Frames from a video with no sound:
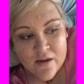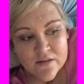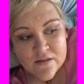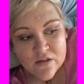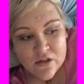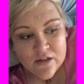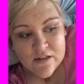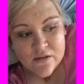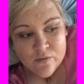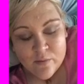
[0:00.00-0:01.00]
So you
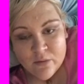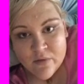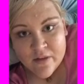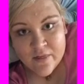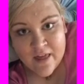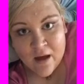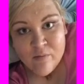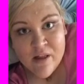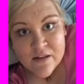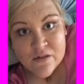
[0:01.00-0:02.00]
need to remember
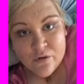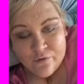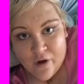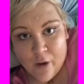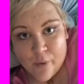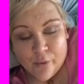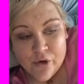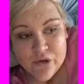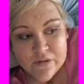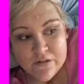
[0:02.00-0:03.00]
that plus your fibro
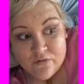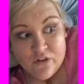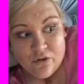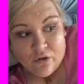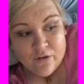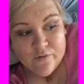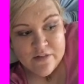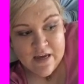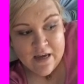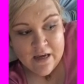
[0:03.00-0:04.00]
and your severe chronic
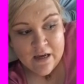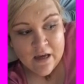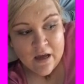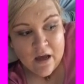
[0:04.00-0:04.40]
fatigue,